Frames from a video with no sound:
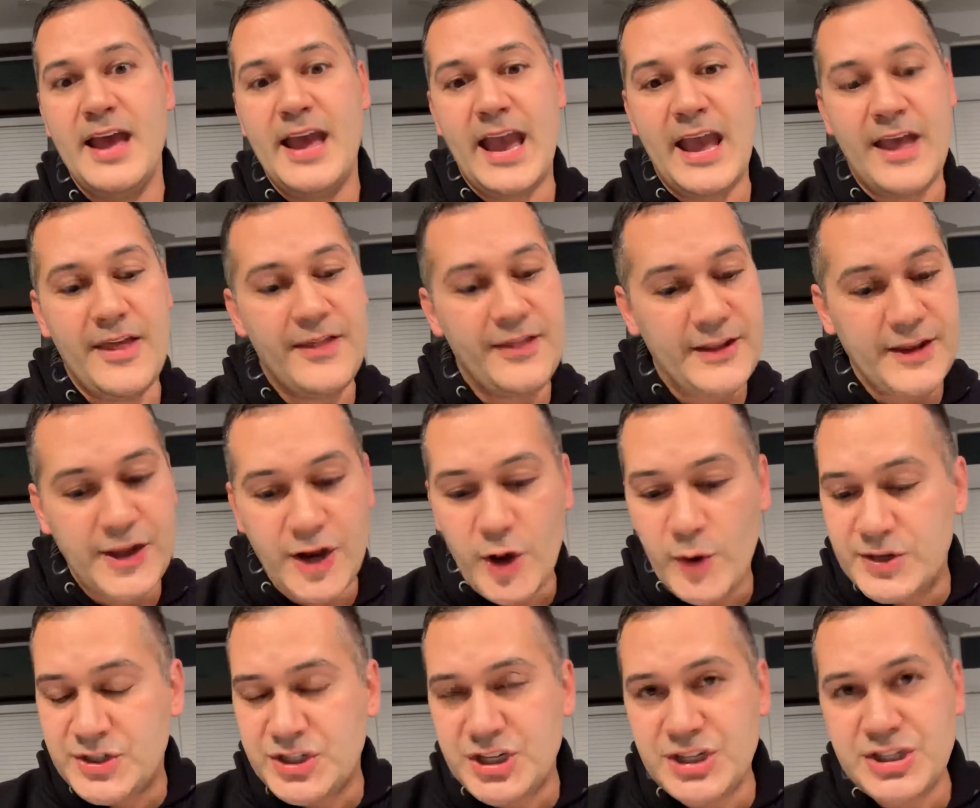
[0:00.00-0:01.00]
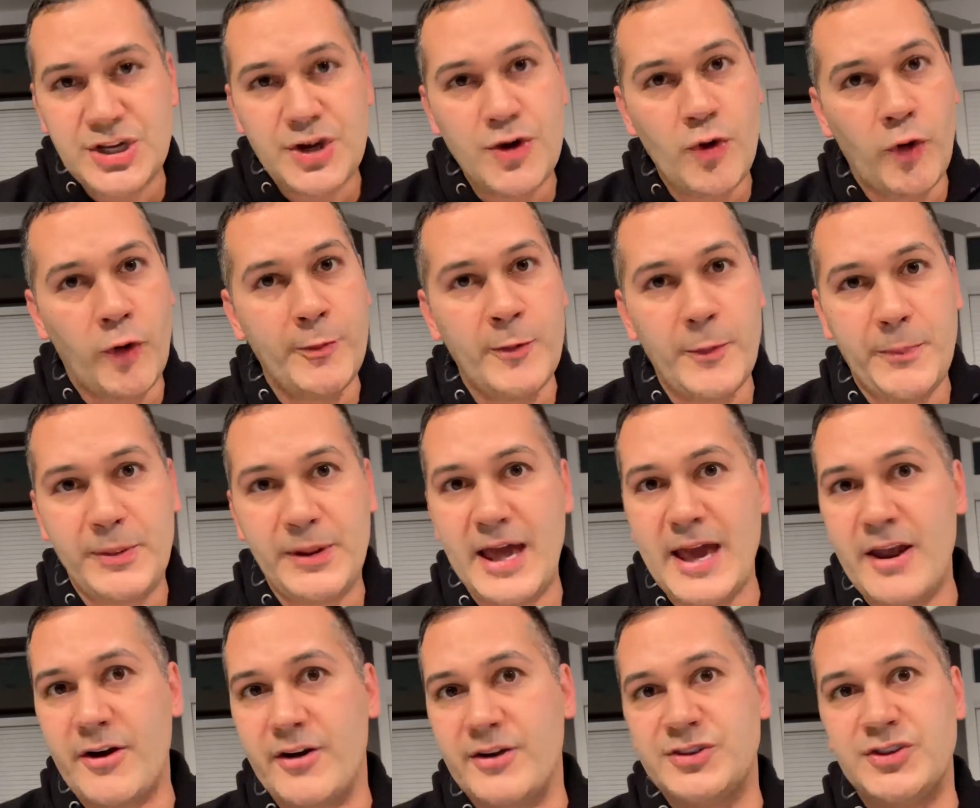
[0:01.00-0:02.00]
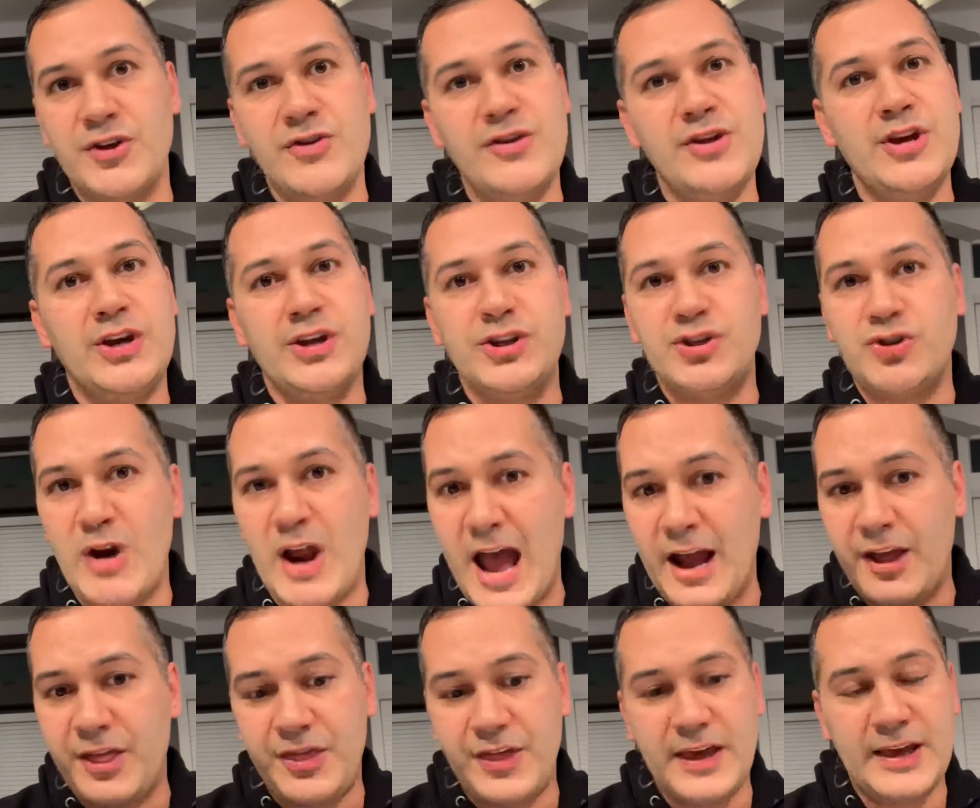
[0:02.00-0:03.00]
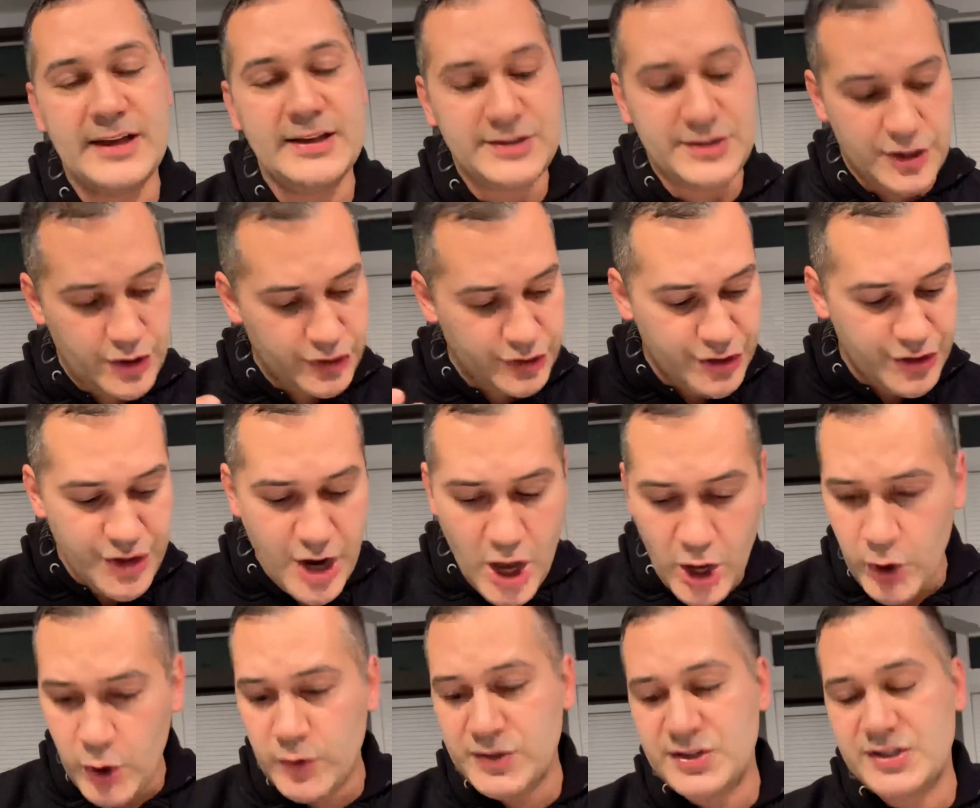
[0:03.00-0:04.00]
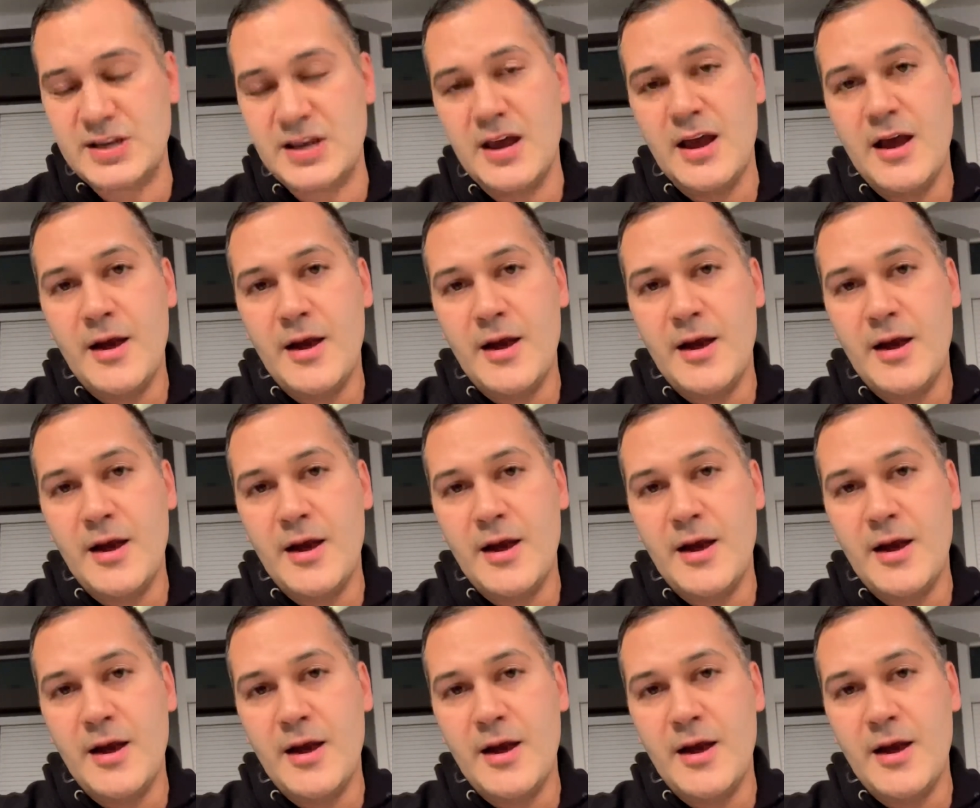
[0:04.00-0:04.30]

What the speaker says: And, you know, it's just a normal planner so that you can track things. There's notes.